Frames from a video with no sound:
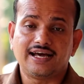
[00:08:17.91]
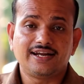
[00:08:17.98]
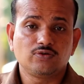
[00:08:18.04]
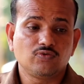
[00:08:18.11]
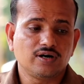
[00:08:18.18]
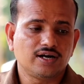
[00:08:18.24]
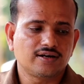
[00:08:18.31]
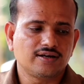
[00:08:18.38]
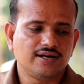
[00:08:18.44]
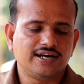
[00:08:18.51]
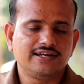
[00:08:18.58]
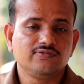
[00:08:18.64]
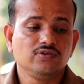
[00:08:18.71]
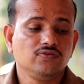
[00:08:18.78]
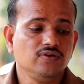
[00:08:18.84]
And what?
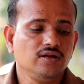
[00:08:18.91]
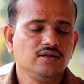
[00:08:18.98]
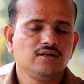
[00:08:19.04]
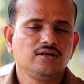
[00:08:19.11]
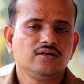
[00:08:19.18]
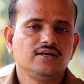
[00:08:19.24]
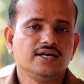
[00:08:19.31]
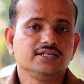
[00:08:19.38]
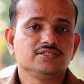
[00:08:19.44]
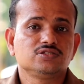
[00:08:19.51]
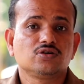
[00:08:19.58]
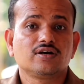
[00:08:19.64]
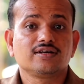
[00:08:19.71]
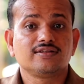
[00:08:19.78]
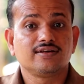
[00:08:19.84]
And we will
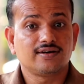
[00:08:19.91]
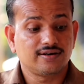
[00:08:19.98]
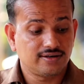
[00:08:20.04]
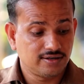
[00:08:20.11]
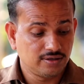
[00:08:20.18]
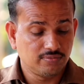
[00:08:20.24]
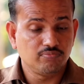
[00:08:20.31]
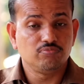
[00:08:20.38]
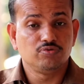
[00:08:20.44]
enjoy the